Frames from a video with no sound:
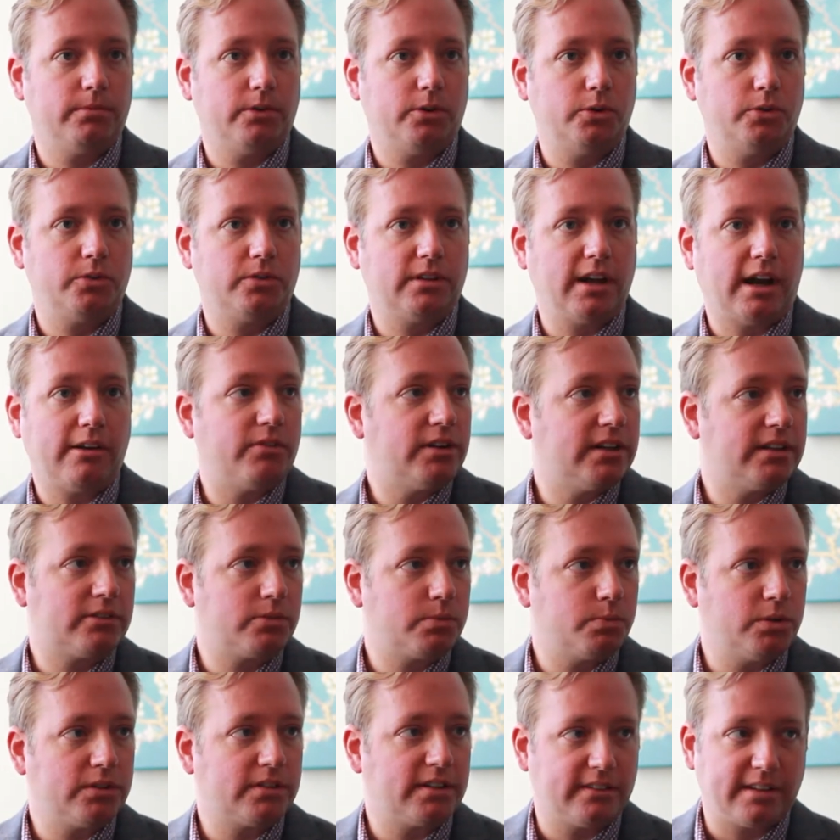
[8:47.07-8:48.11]
whose
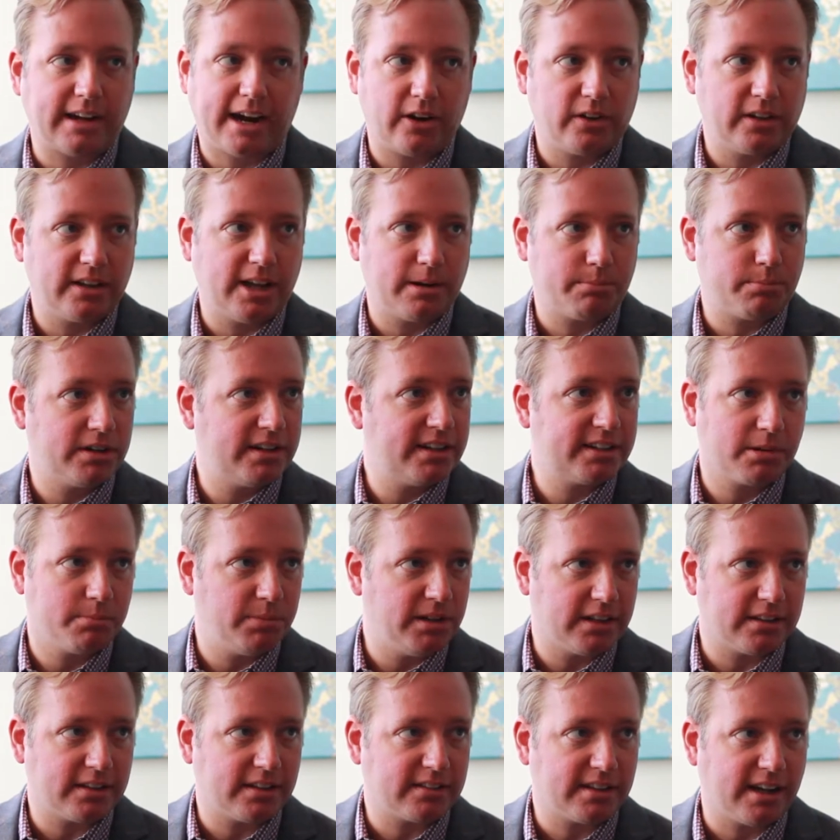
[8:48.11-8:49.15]
governance was entirely
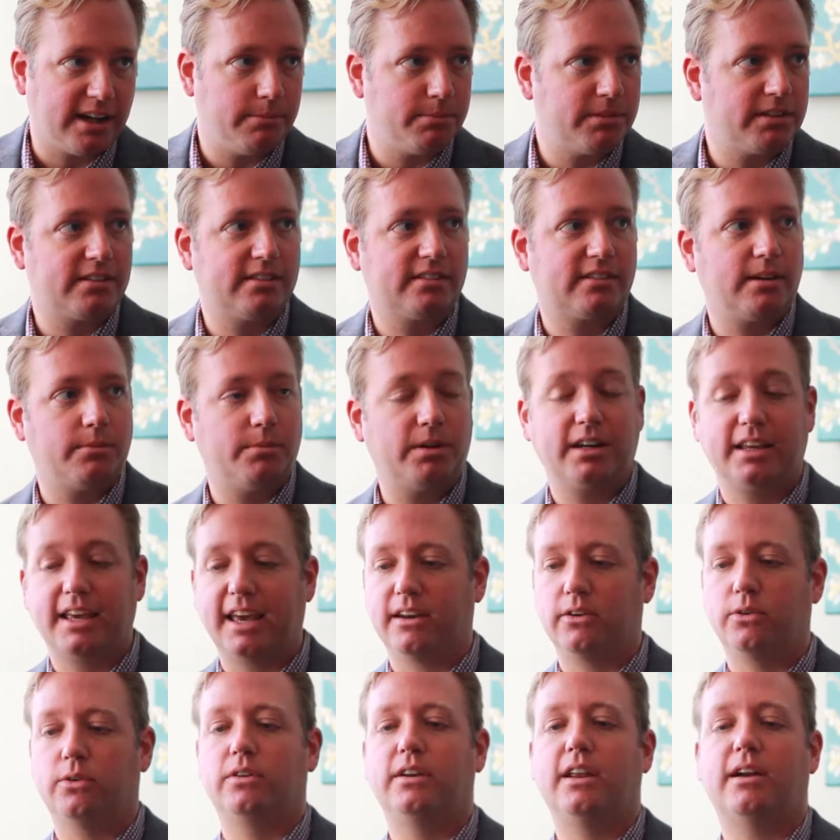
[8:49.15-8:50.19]
unpredictable at the time. This is someone,
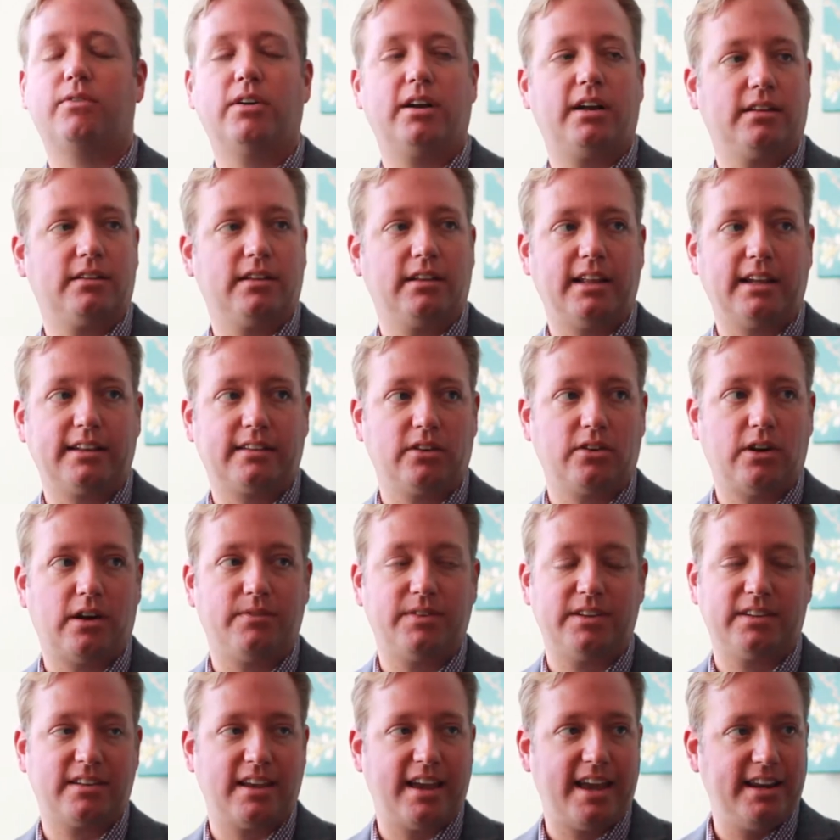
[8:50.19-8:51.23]
again, who'd never held elected
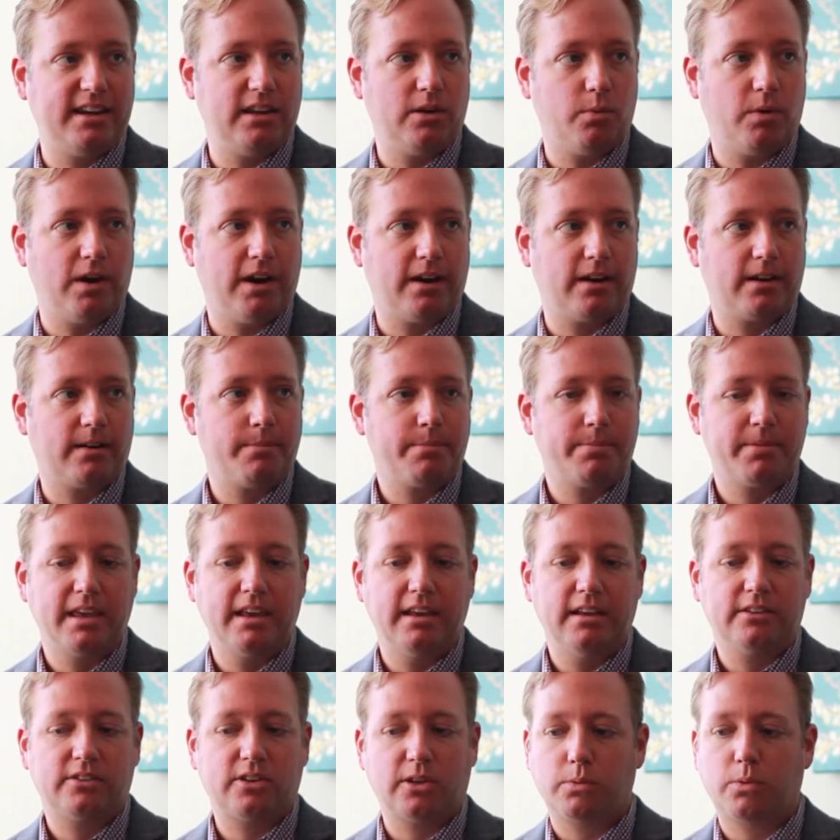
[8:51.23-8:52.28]
office anywhere.
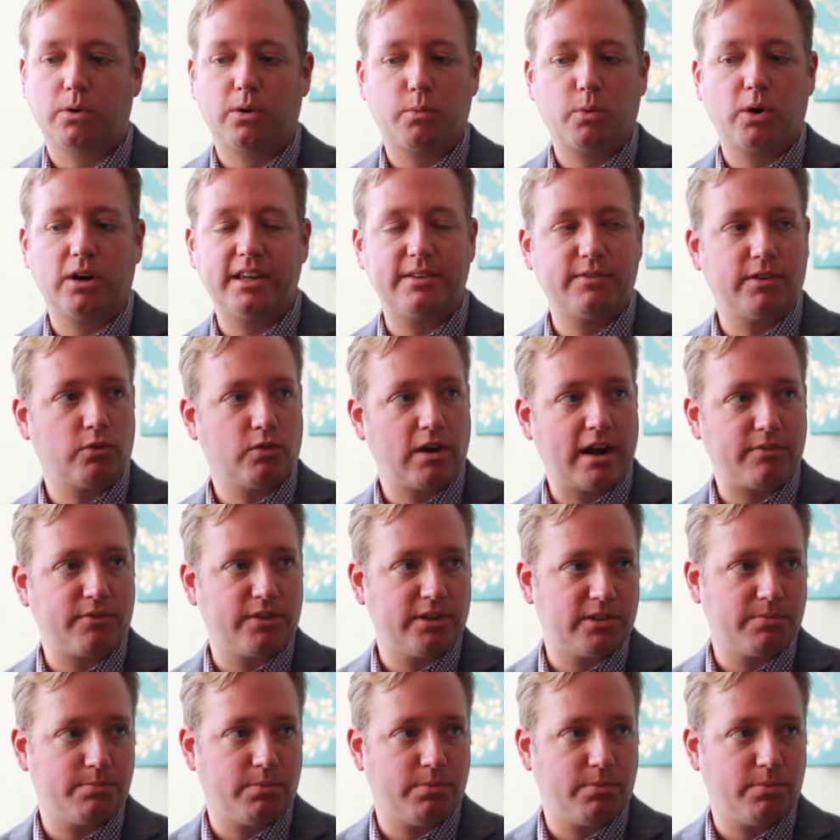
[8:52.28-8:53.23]
So there weren't even reference